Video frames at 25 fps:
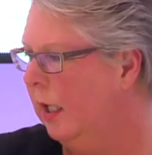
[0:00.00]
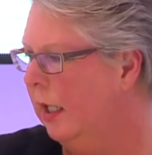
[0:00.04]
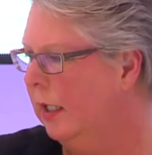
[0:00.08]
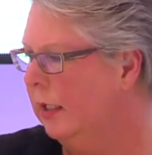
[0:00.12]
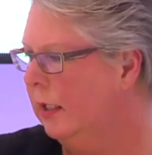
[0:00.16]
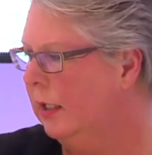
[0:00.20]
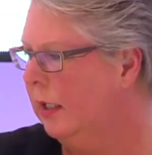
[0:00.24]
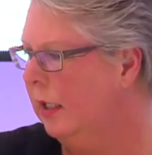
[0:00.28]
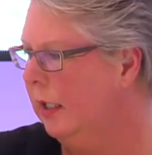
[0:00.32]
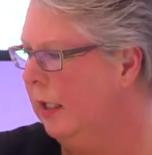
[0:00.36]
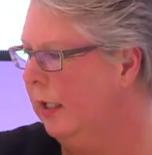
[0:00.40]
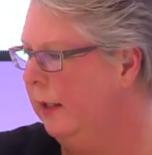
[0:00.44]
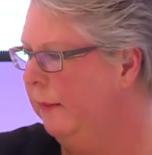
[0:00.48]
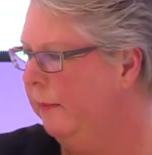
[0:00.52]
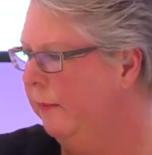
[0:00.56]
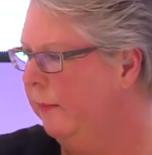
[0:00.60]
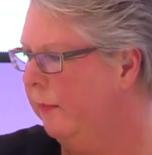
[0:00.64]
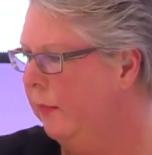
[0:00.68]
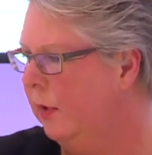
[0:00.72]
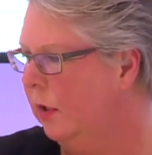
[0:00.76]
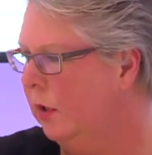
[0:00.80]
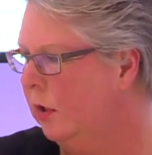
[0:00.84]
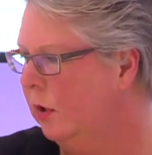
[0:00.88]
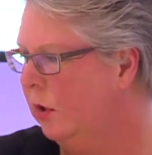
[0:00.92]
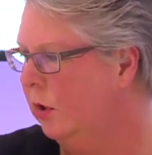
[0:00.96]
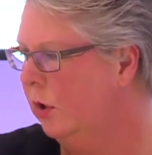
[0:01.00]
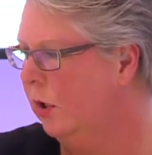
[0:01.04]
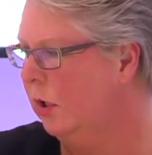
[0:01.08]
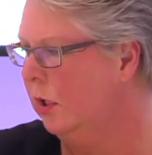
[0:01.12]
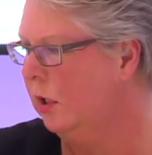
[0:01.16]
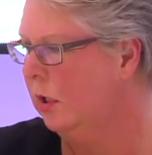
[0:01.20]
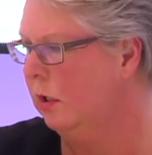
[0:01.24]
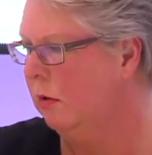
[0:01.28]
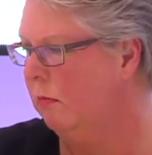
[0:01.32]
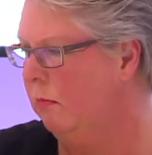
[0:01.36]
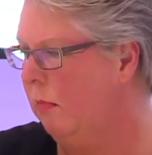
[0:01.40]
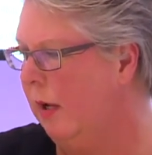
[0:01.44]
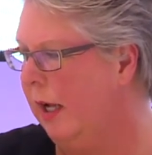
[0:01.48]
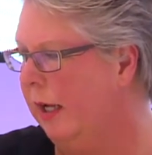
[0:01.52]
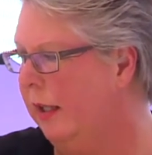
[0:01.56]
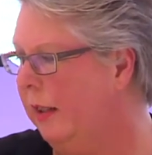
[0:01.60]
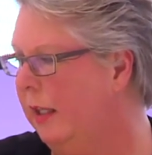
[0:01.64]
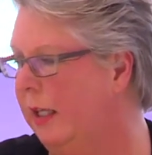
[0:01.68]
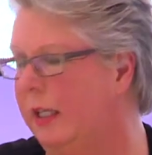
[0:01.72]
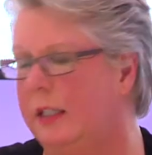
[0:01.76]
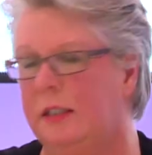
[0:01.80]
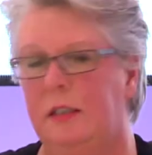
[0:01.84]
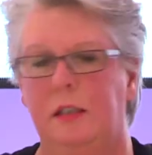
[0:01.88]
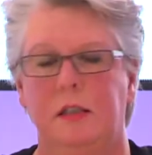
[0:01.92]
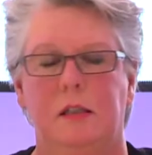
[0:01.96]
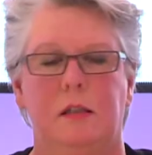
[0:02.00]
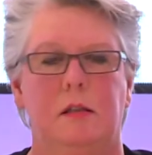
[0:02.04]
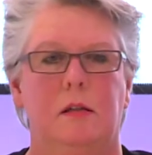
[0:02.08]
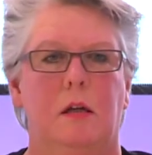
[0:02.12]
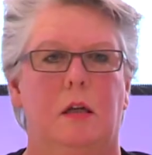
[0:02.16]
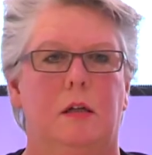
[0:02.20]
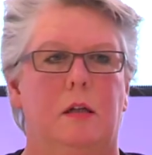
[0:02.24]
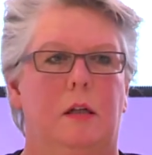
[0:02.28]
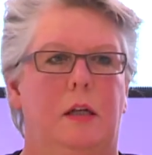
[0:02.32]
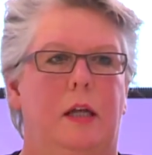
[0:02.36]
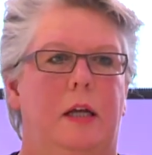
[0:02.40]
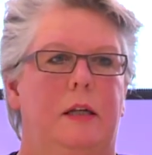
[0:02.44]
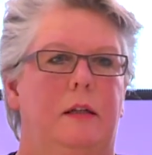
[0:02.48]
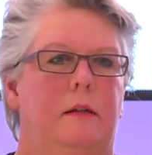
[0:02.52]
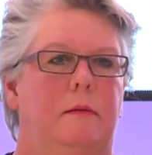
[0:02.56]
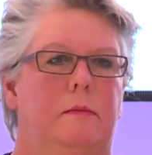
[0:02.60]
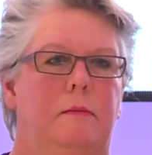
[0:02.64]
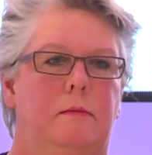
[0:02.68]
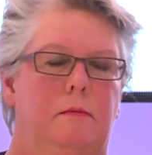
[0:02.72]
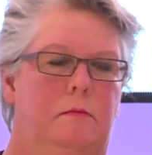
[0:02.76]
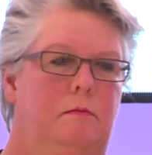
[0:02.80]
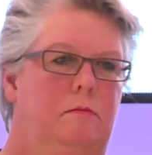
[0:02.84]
can see, just like this. It's not that